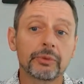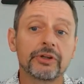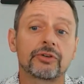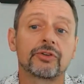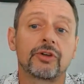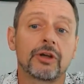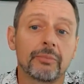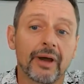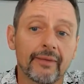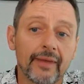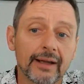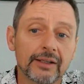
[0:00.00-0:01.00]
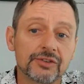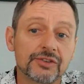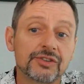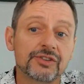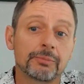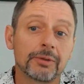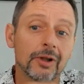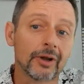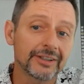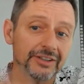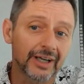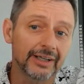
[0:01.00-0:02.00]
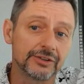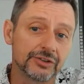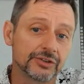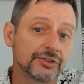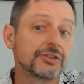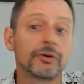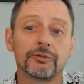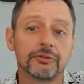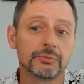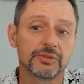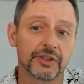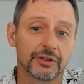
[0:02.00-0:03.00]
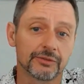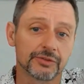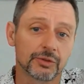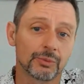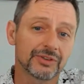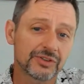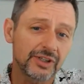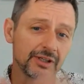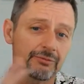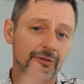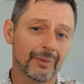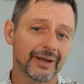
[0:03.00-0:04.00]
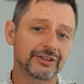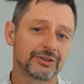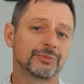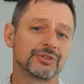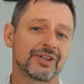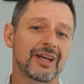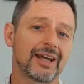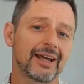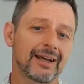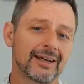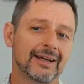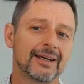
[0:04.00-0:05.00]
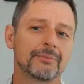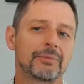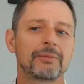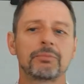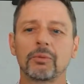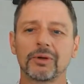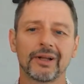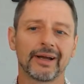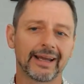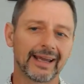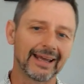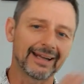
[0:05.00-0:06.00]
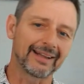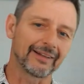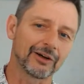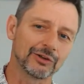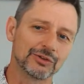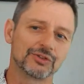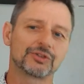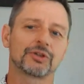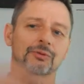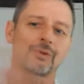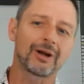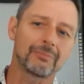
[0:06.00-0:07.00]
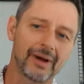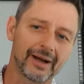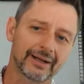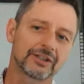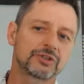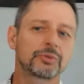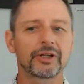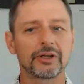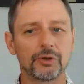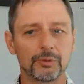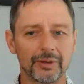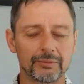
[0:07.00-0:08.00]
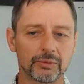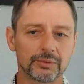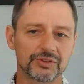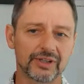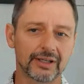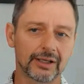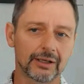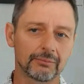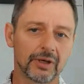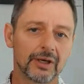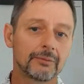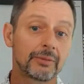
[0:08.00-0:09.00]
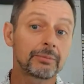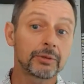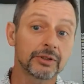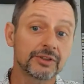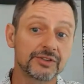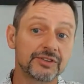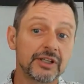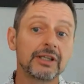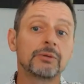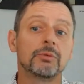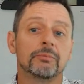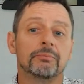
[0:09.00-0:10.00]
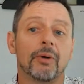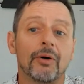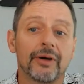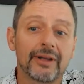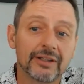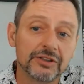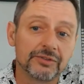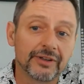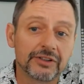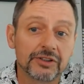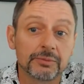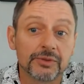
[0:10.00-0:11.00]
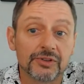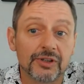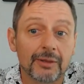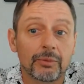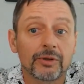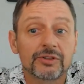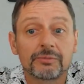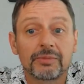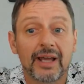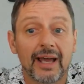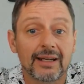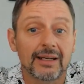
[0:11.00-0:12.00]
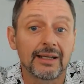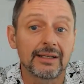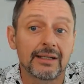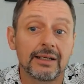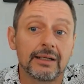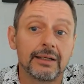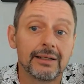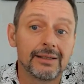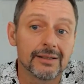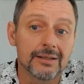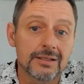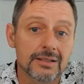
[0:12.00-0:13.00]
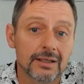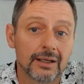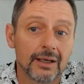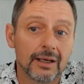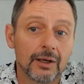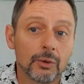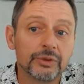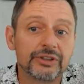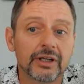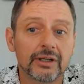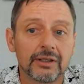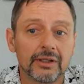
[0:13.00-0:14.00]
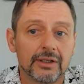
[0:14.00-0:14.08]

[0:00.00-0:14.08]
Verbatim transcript: interesting about that is the supply chains just solved themselves. Once the information was there, people were like getting those to the right markets where they knew people were selling them. People in the city were buying these vegetables that they possibly hadn't eaten in years, which are